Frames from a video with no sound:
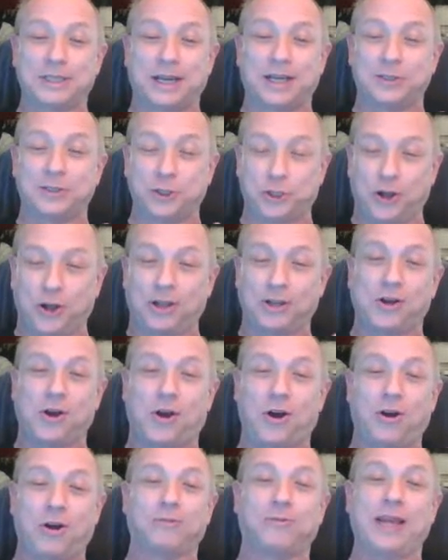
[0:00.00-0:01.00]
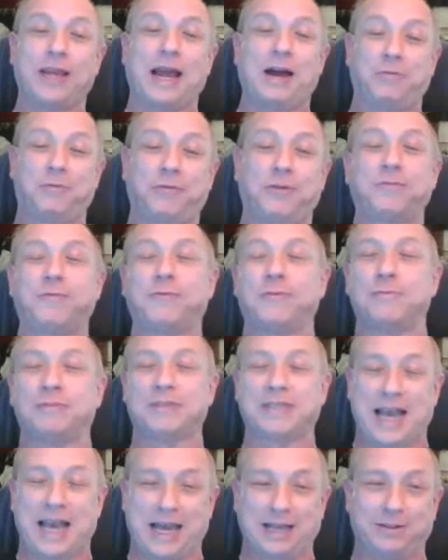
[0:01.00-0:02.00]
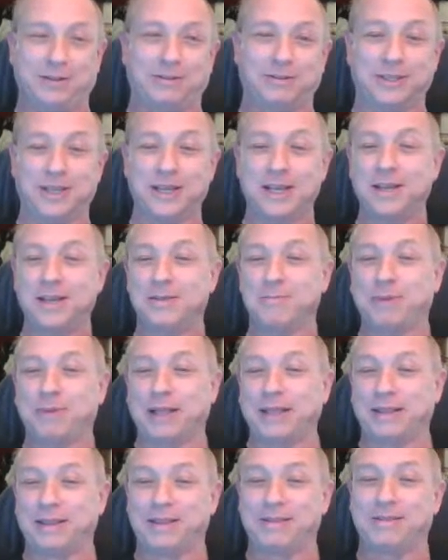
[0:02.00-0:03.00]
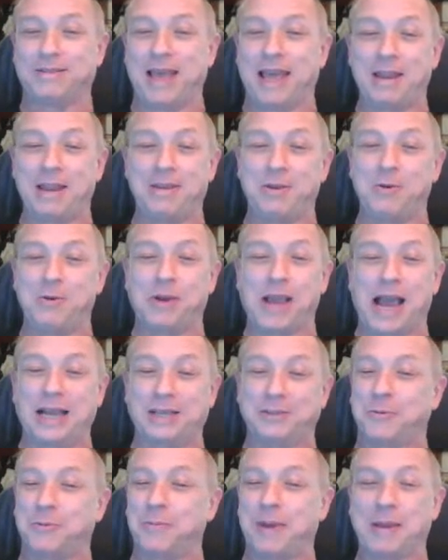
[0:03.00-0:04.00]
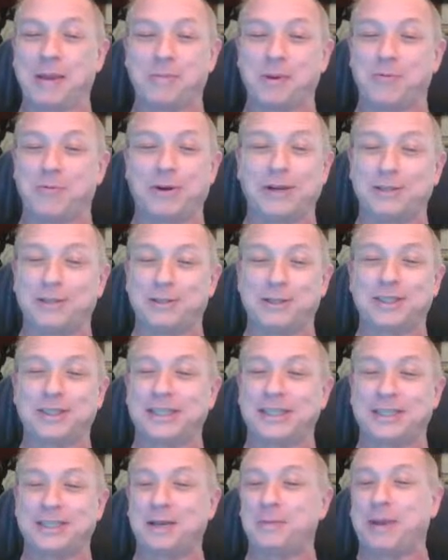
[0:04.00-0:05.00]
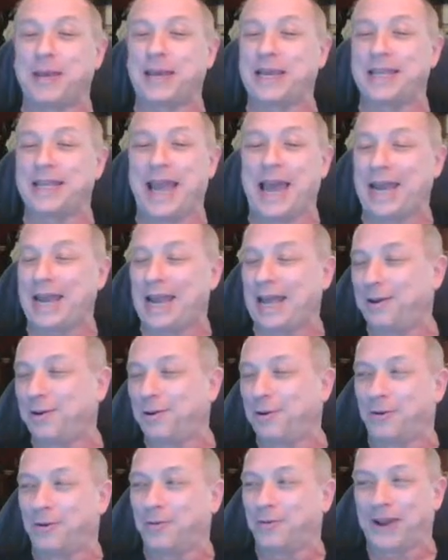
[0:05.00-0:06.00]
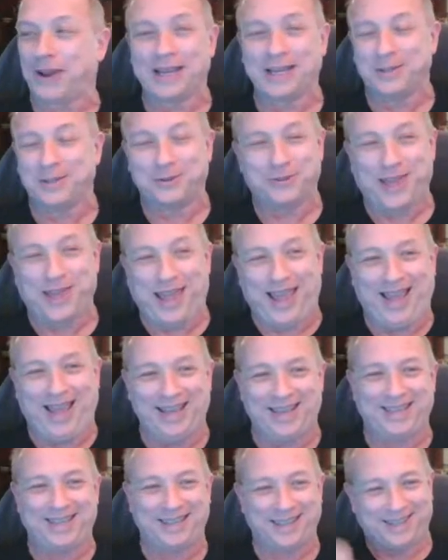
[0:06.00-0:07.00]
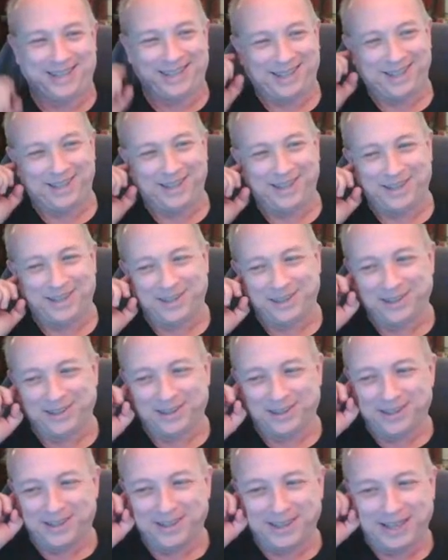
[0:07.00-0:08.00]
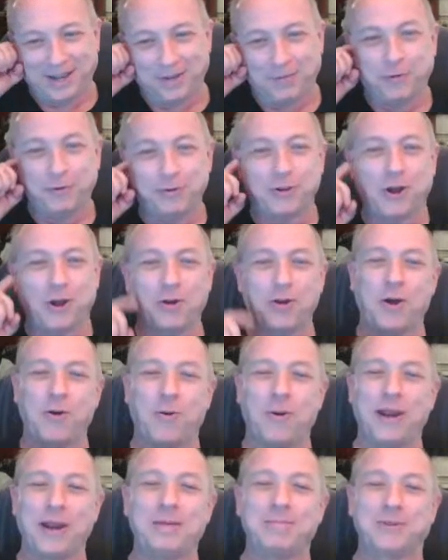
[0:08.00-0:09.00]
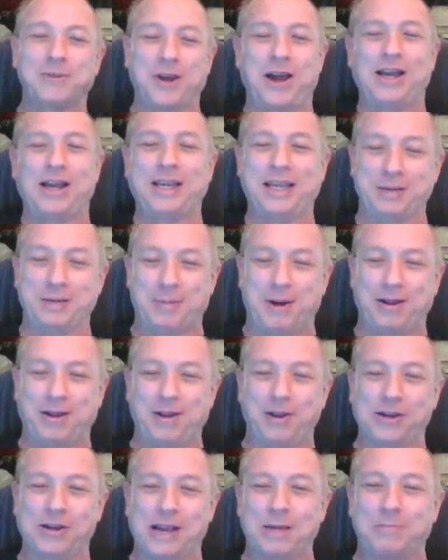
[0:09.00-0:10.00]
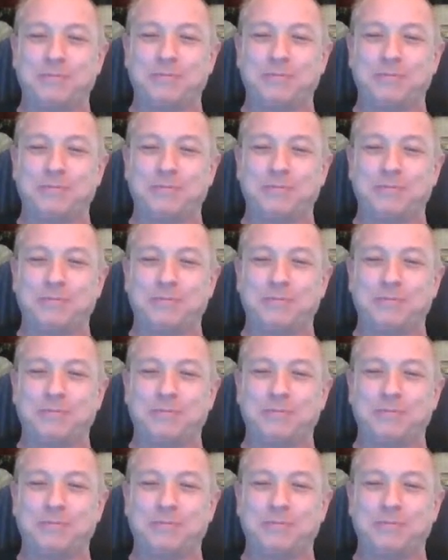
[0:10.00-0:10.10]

Sean Connery outfit from Zardos. But then you guys will make me win just to see me in that. I don't know if I could do that. And if you don't know what I'm talking about, look up